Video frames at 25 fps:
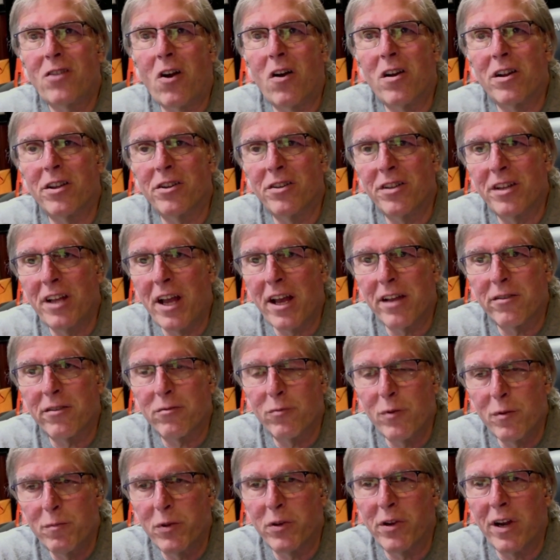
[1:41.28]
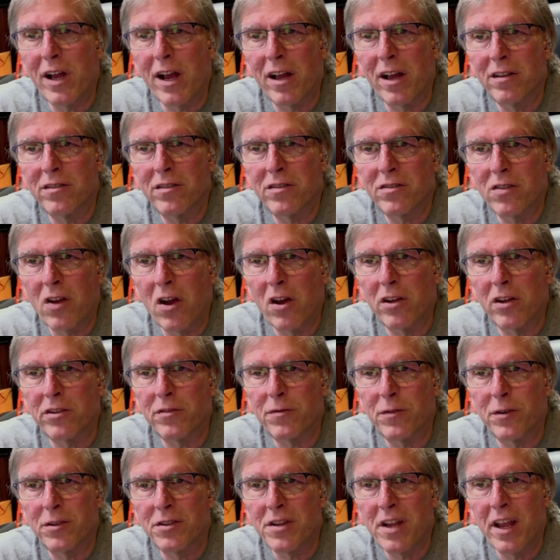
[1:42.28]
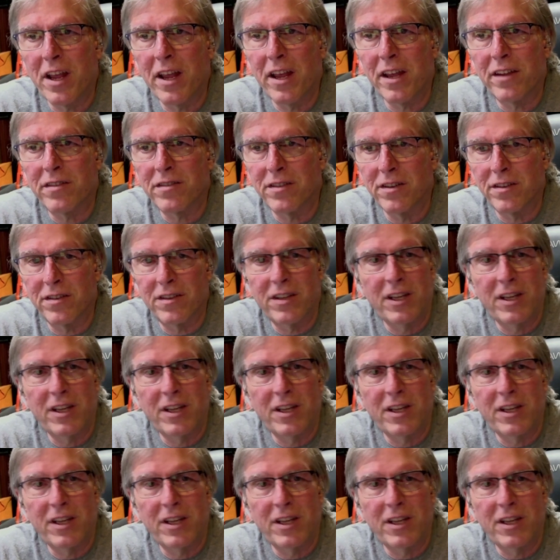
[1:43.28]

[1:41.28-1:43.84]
talking to the guys we put out saws for test